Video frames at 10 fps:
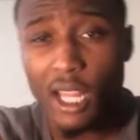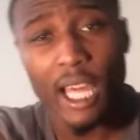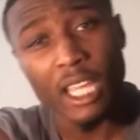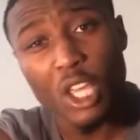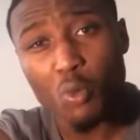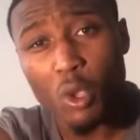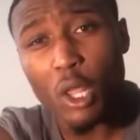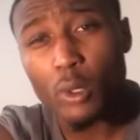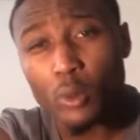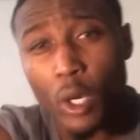Like, he
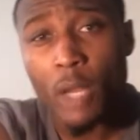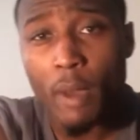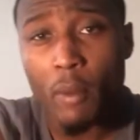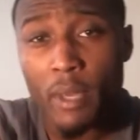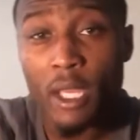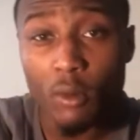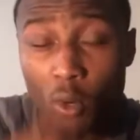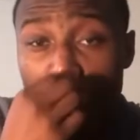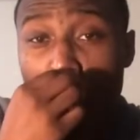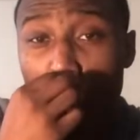really was worried about me,
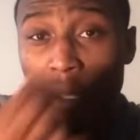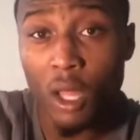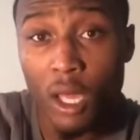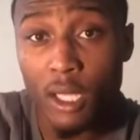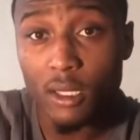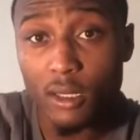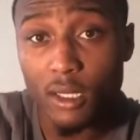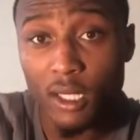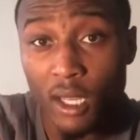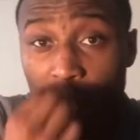worried about blood
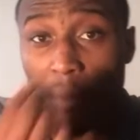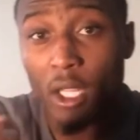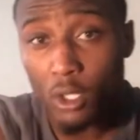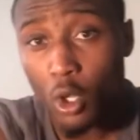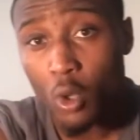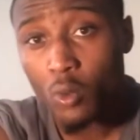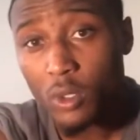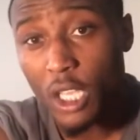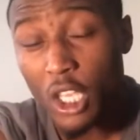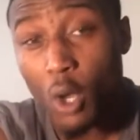coming on my nose,
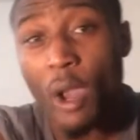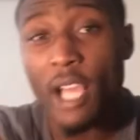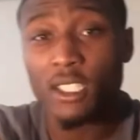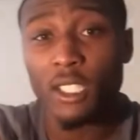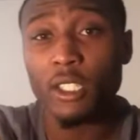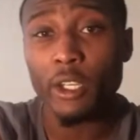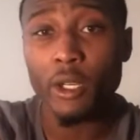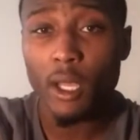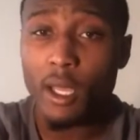and your ass sit there.